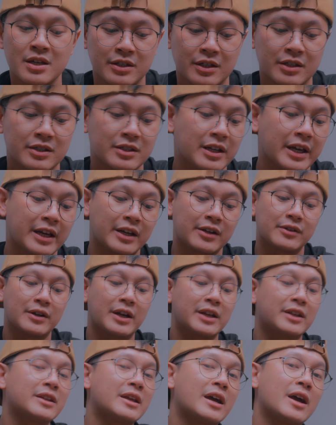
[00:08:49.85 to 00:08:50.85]
Just like
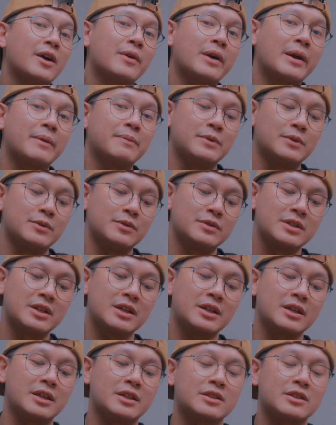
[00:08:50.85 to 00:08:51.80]
right now, I'm using a